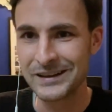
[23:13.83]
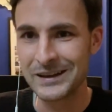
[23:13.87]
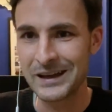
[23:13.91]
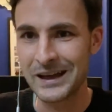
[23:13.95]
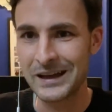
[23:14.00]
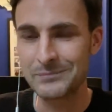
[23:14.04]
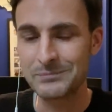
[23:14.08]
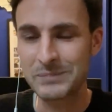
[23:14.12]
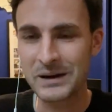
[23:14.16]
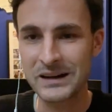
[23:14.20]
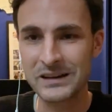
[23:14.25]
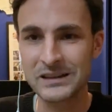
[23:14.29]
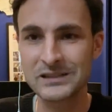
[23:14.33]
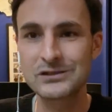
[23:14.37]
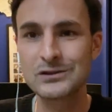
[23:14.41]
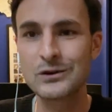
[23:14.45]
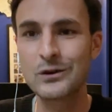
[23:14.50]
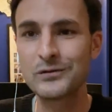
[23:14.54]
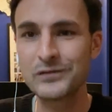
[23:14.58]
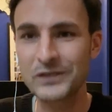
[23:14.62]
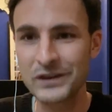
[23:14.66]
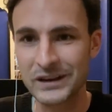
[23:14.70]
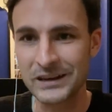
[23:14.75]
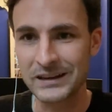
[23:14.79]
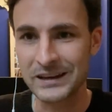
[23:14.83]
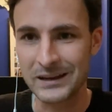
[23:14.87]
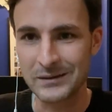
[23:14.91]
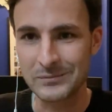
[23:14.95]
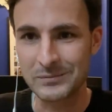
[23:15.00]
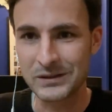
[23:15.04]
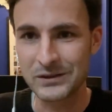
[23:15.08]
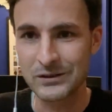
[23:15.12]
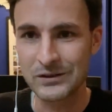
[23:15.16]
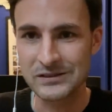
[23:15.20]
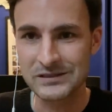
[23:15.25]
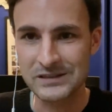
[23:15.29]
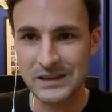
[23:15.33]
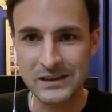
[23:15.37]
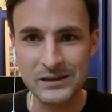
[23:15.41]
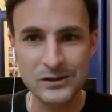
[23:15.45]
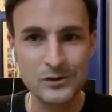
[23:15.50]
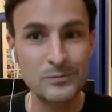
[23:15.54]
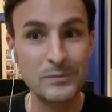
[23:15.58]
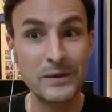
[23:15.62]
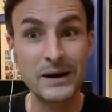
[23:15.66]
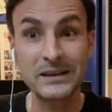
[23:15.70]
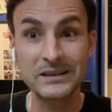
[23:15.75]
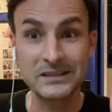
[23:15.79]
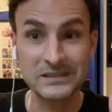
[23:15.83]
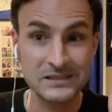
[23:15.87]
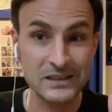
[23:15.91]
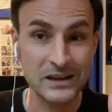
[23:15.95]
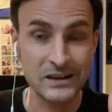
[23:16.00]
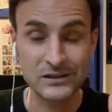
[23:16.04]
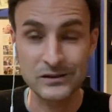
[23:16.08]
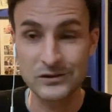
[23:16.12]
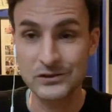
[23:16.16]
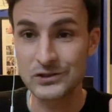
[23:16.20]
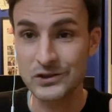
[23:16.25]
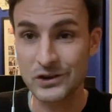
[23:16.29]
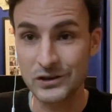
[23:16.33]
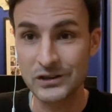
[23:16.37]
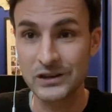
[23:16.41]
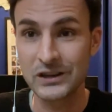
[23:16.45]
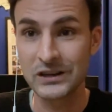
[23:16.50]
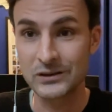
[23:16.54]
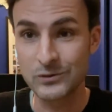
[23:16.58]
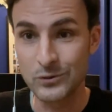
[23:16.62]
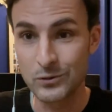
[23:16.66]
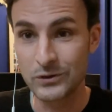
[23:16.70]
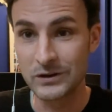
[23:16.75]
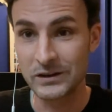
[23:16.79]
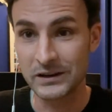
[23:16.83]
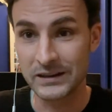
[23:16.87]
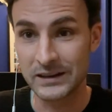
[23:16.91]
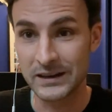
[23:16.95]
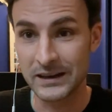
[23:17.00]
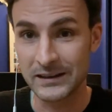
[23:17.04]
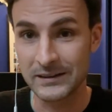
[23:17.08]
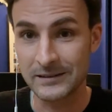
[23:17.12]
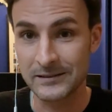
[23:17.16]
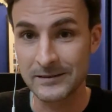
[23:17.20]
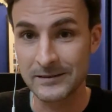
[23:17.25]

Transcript: and buy a sofa again, because then you might start your journey at Google again.